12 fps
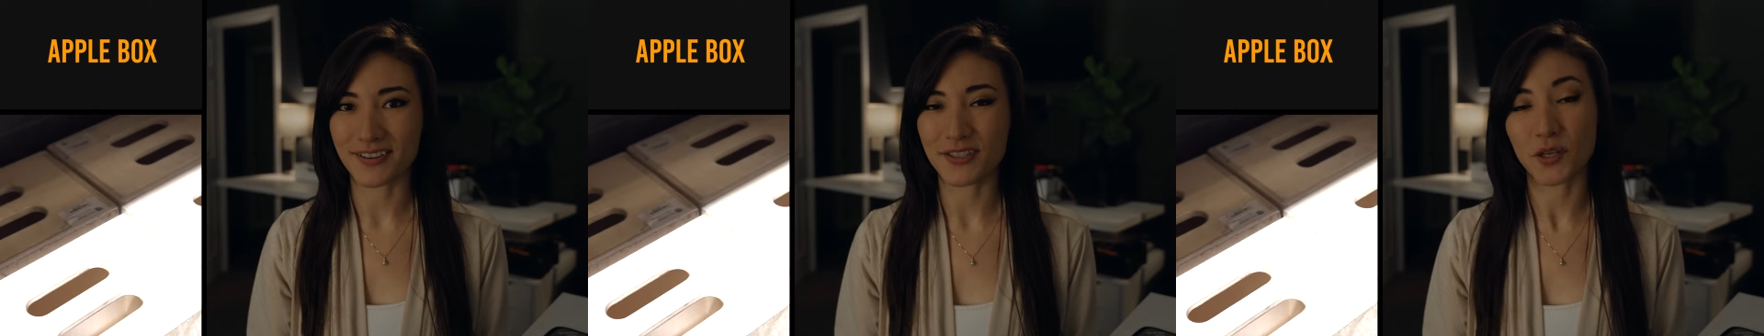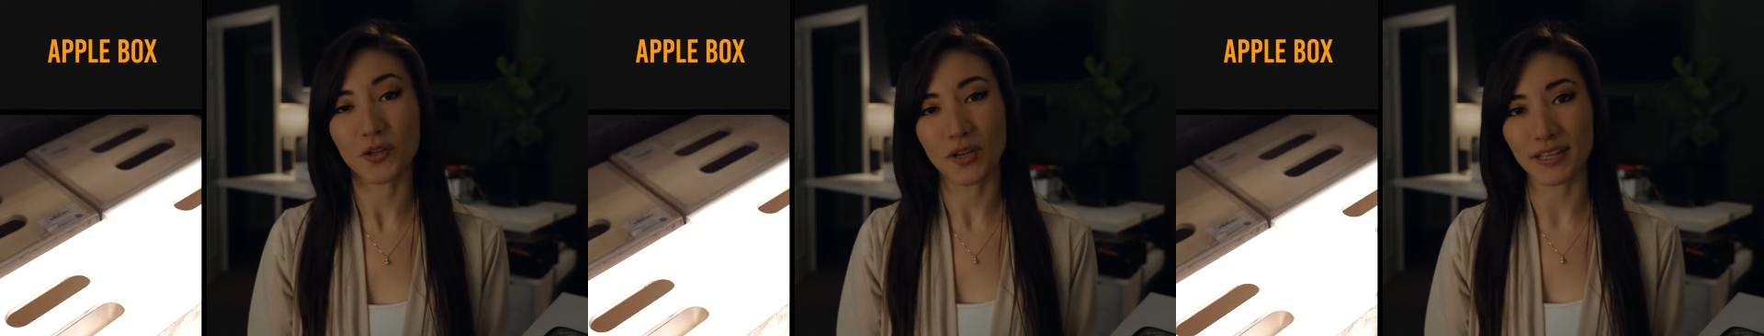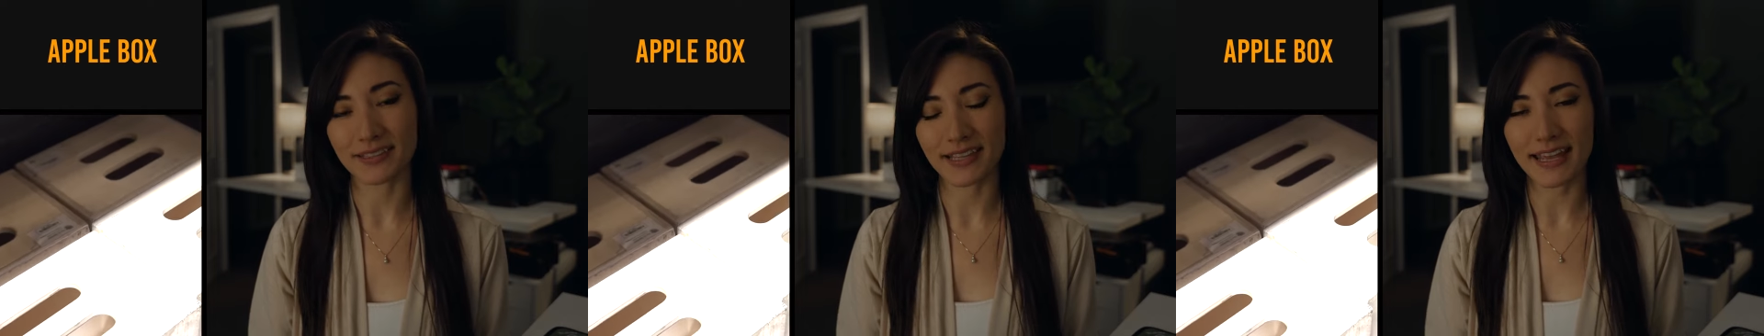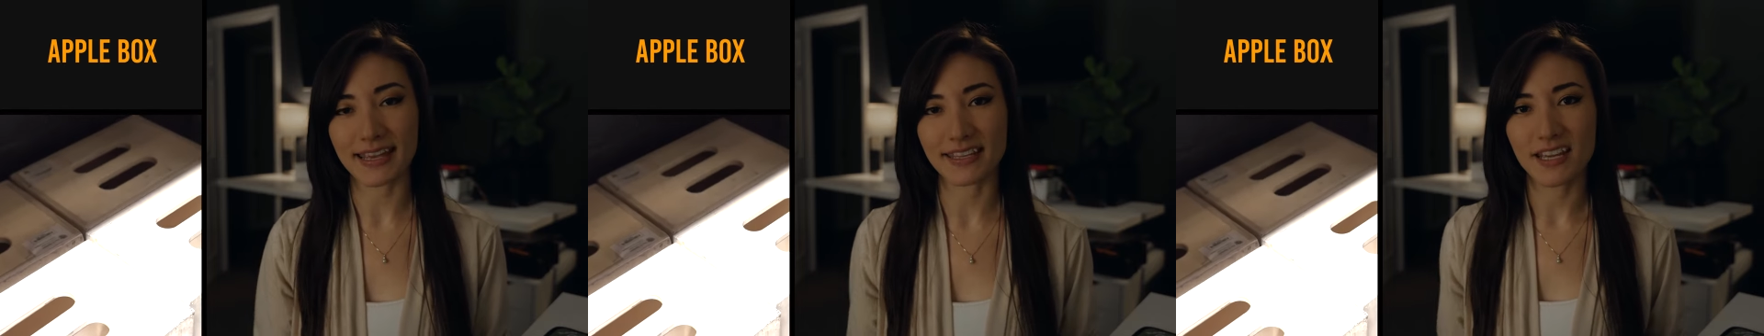so you can
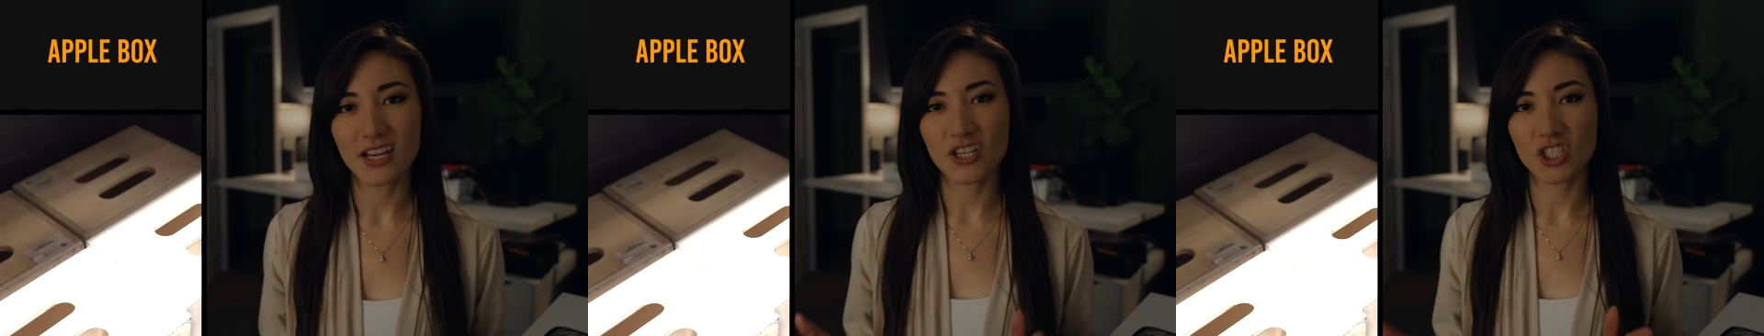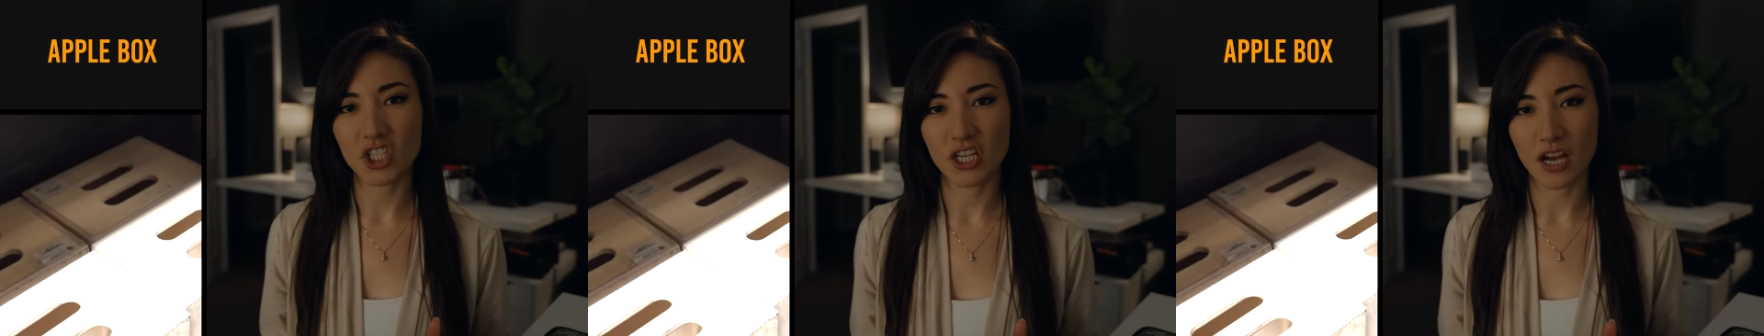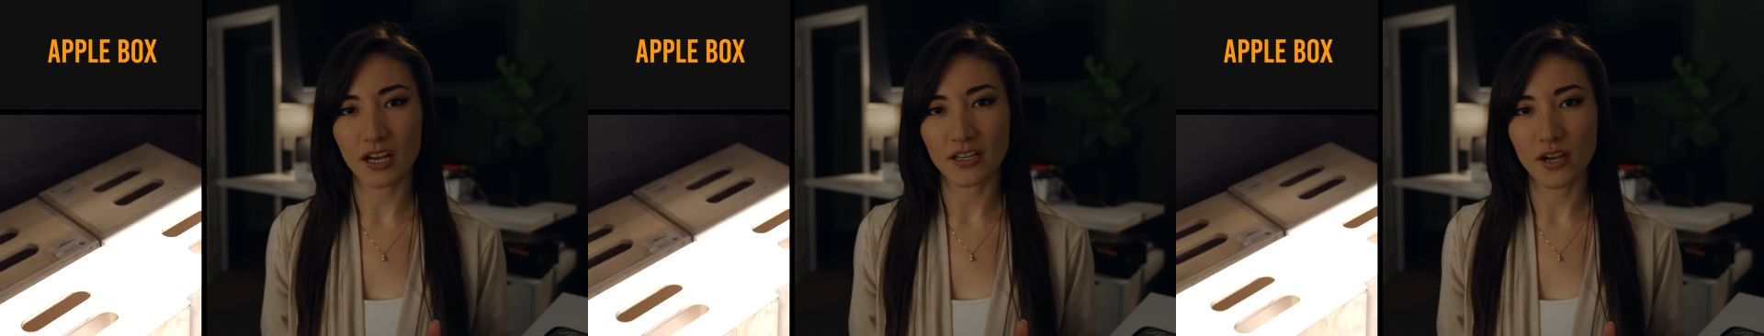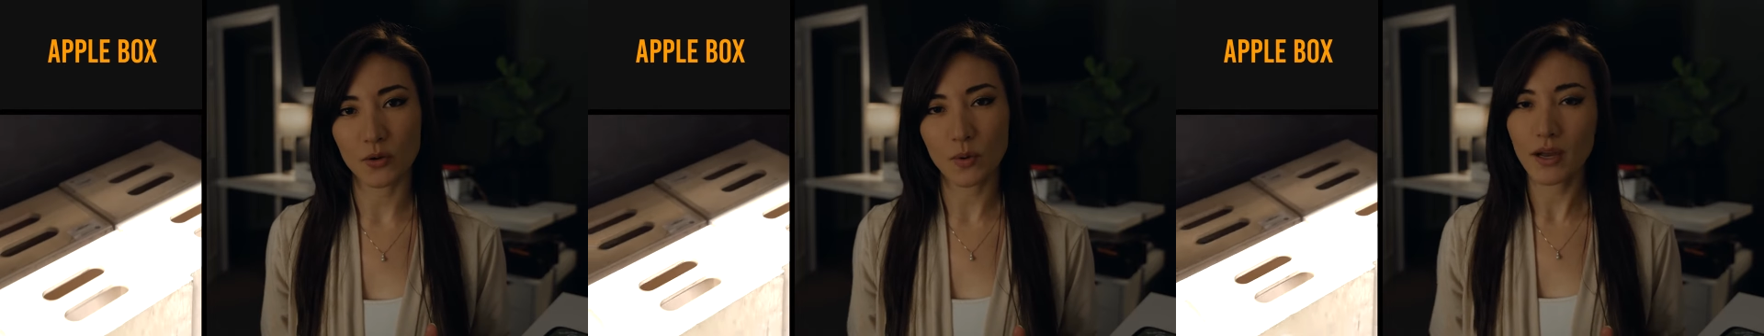lay it
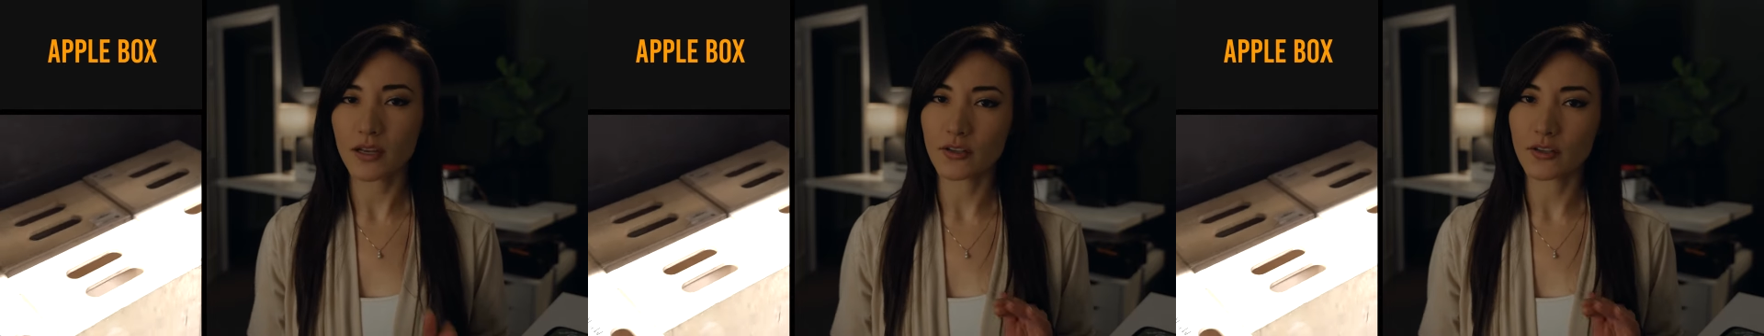Chicago,